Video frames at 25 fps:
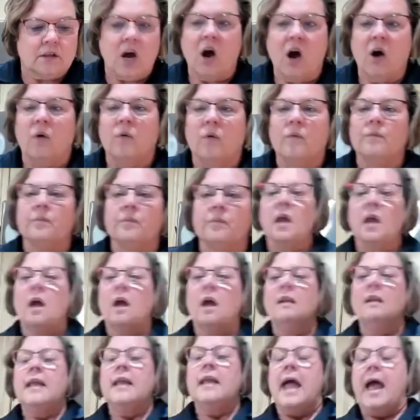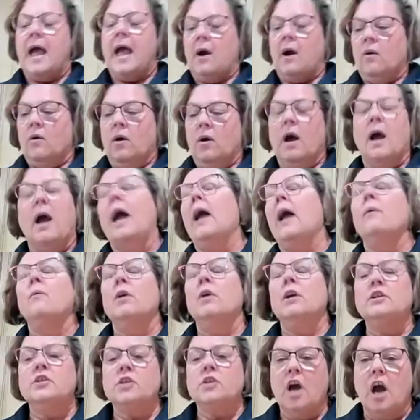So now I
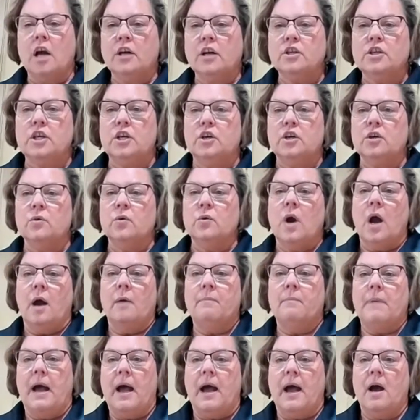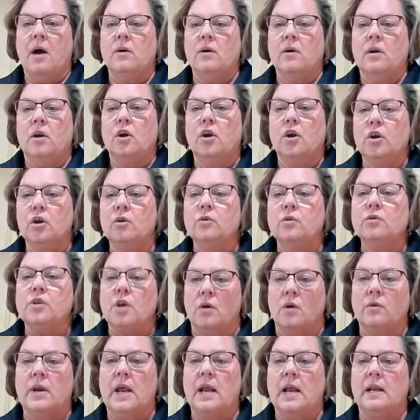want to talk to you about who
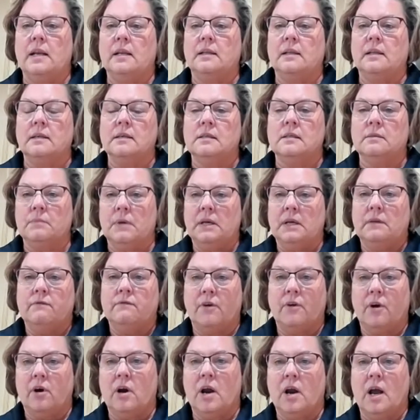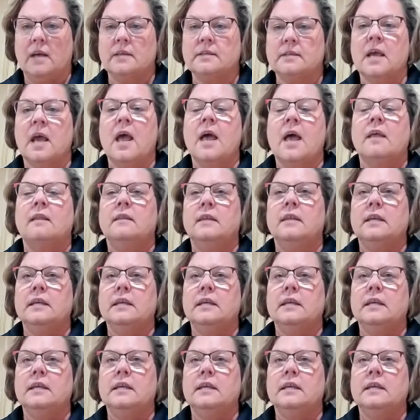donated this meat for us.